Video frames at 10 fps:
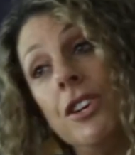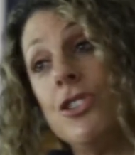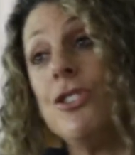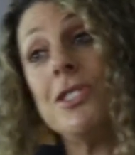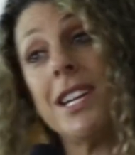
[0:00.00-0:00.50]

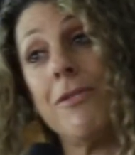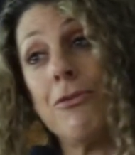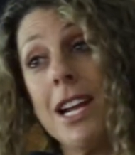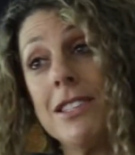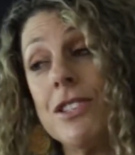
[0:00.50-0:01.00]
Tuesday,
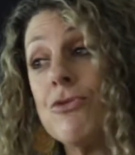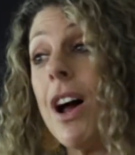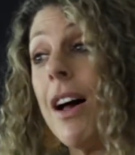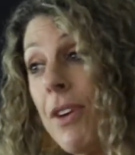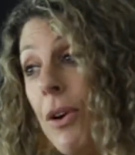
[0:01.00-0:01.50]
Fred's the
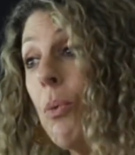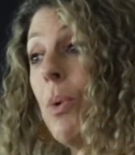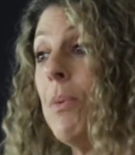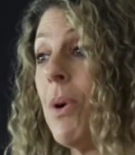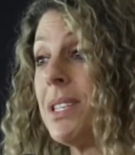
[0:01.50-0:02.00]
driver,
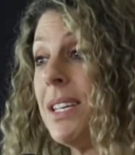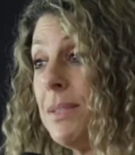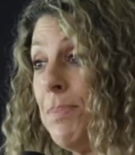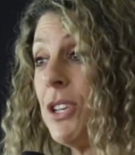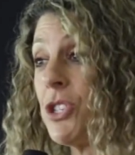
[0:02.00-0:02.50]
we want his
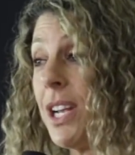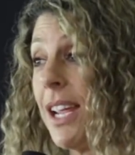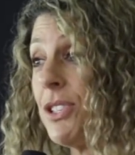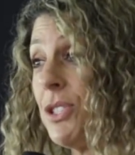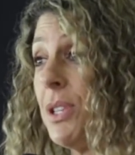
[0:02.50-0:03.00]
picture
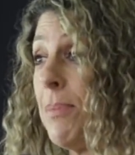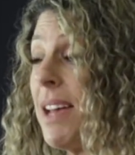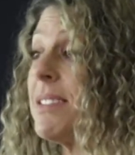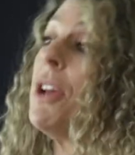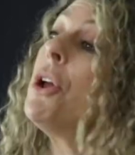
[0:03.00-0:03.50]
next to the
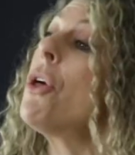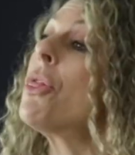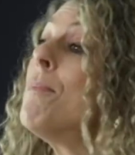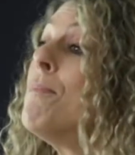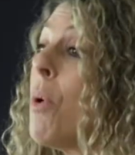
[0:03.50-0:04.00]
bus.
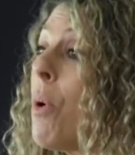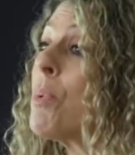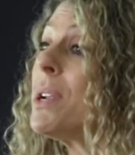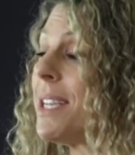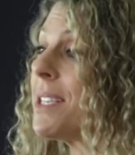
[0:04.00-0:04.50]
The more
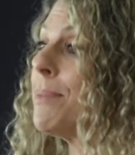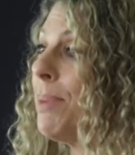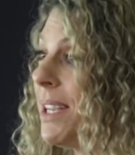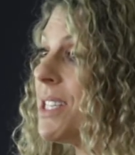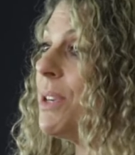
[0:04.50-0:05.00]

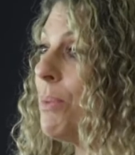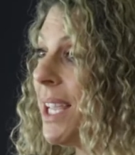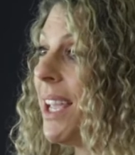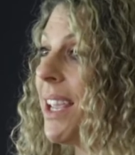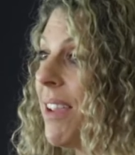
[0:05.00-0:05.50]
predictability we
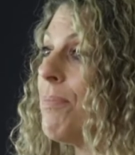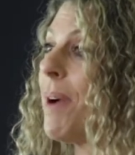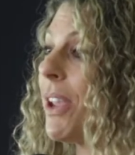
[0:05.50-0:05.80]
can give by